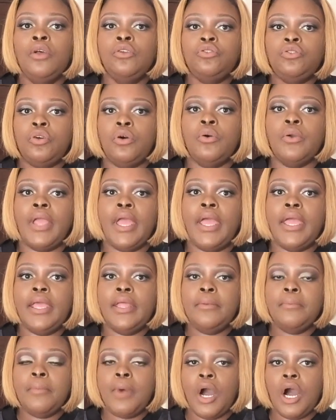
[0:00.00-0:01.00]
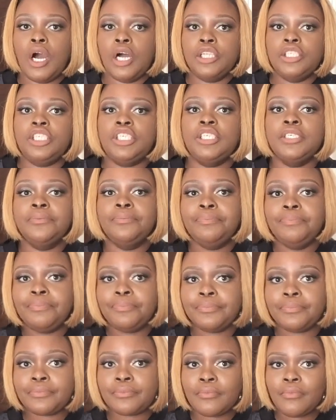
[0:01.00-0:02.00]
So okay, in March,
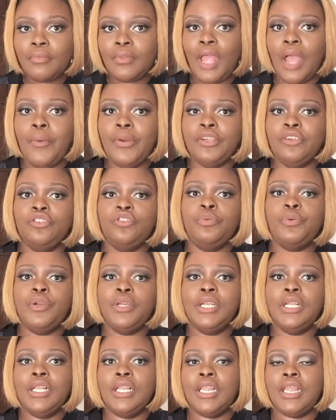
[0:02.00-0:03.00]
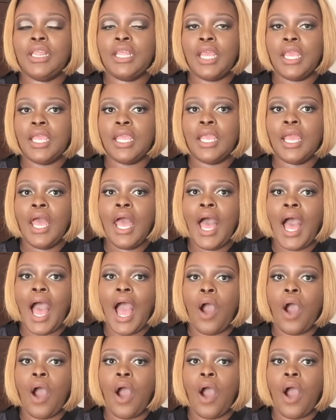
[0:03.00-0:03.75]
I went into Pretty Little Thing.